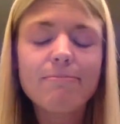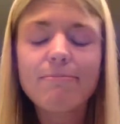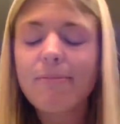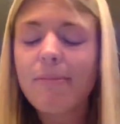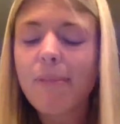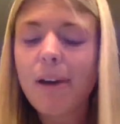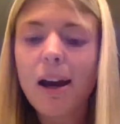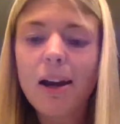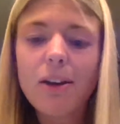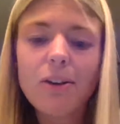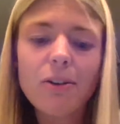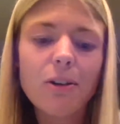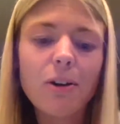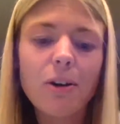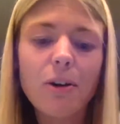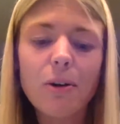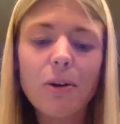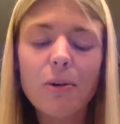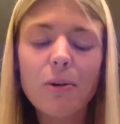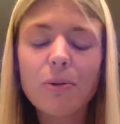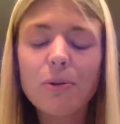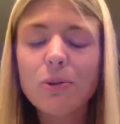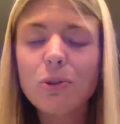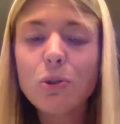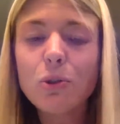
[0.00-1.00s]
I don't
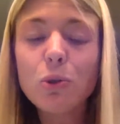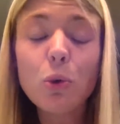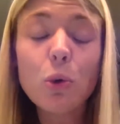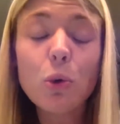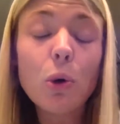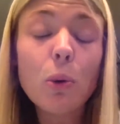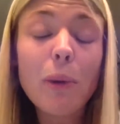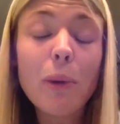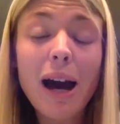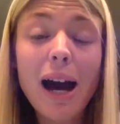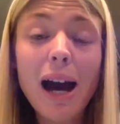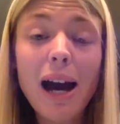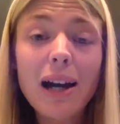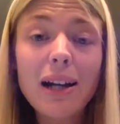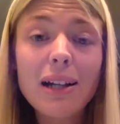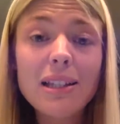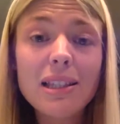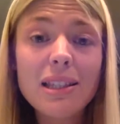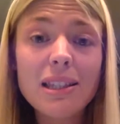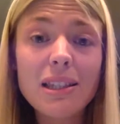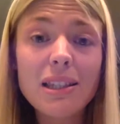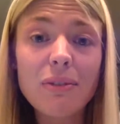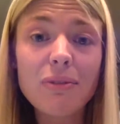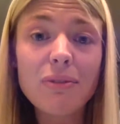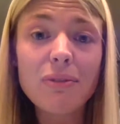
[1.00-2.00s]
know, toolbox
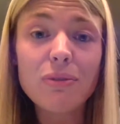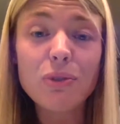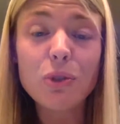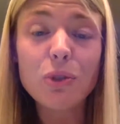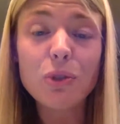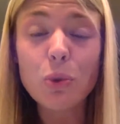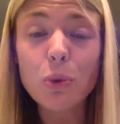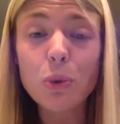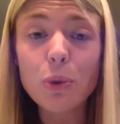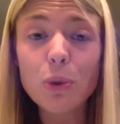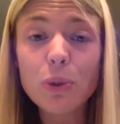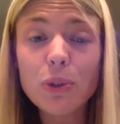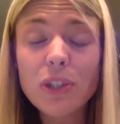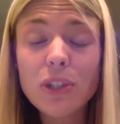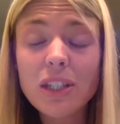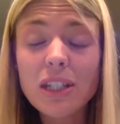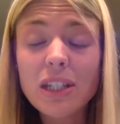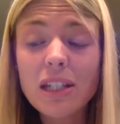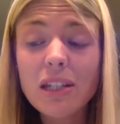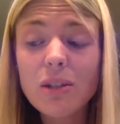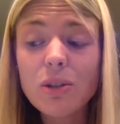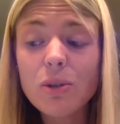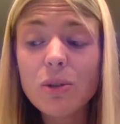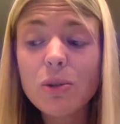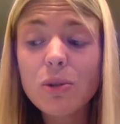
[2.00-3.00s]
of tools to
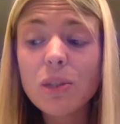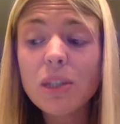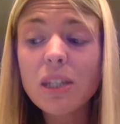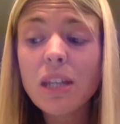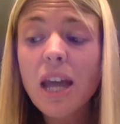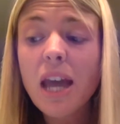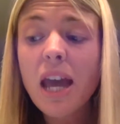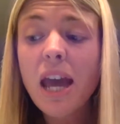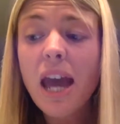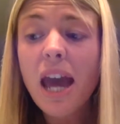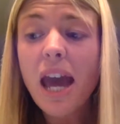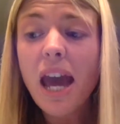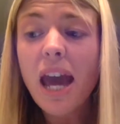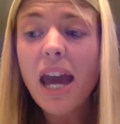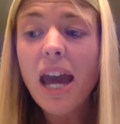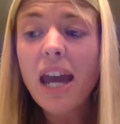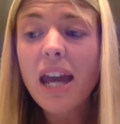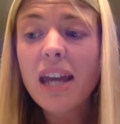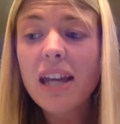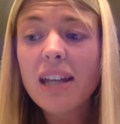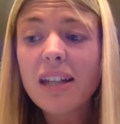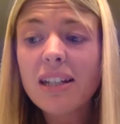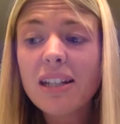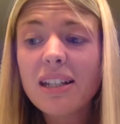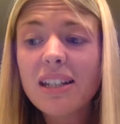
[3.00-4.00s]
use.
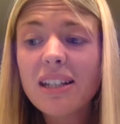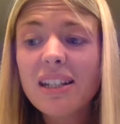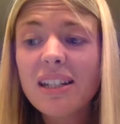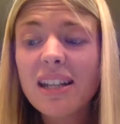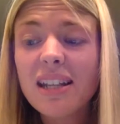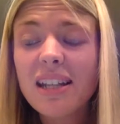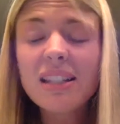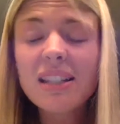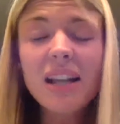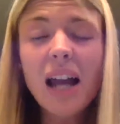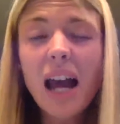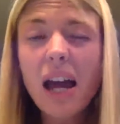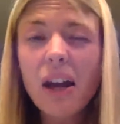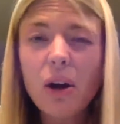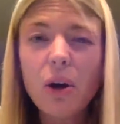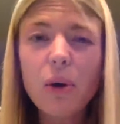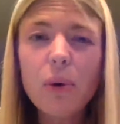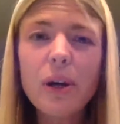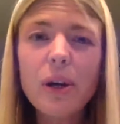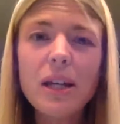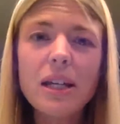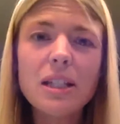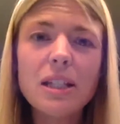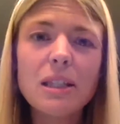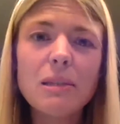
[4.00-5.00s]
And it's not
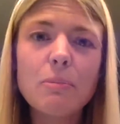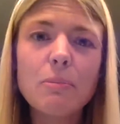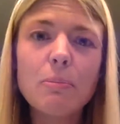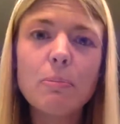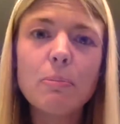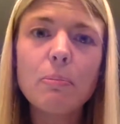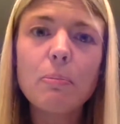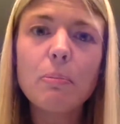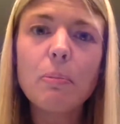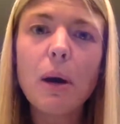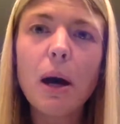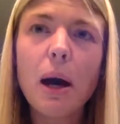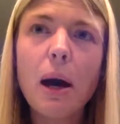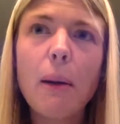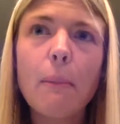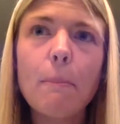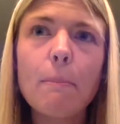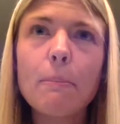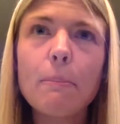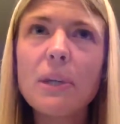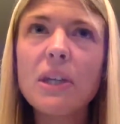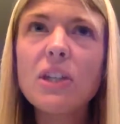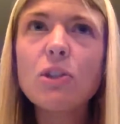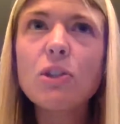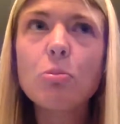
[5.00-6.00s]
always
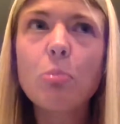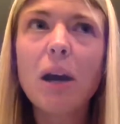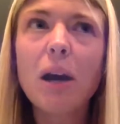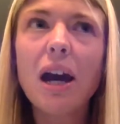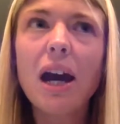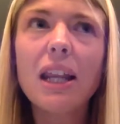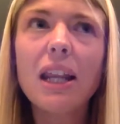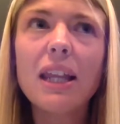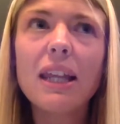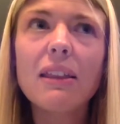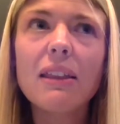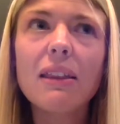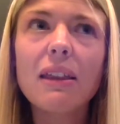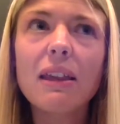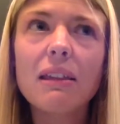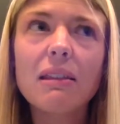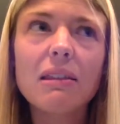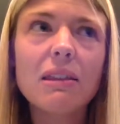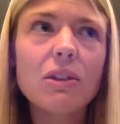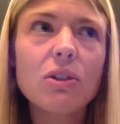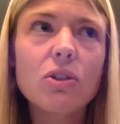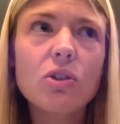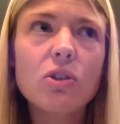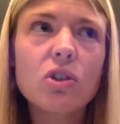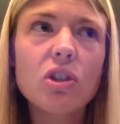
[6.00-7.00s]
Beachbody. Like,
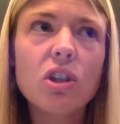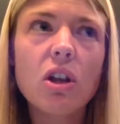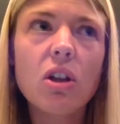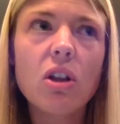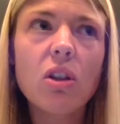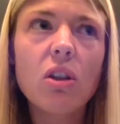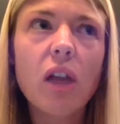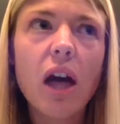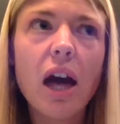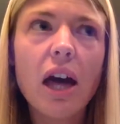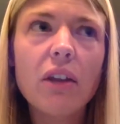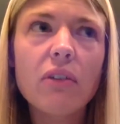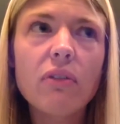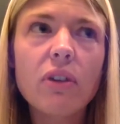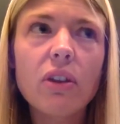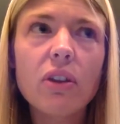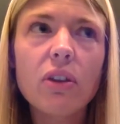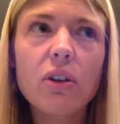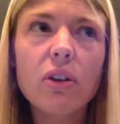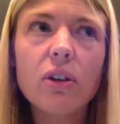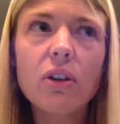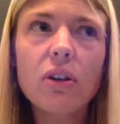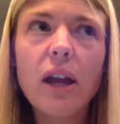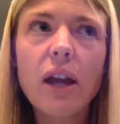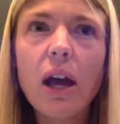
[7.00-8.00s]
there's a lot of
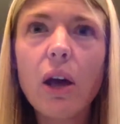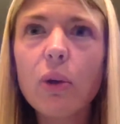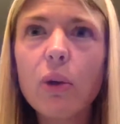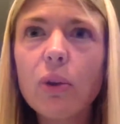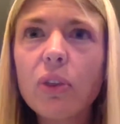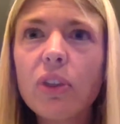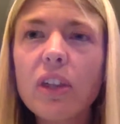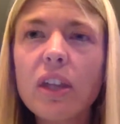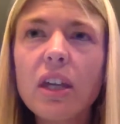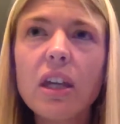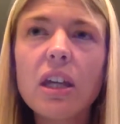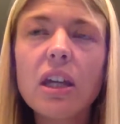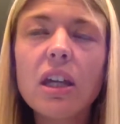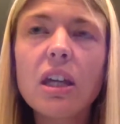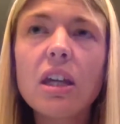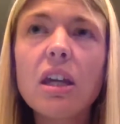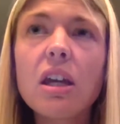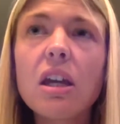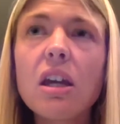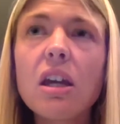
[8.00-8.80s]
other healthy,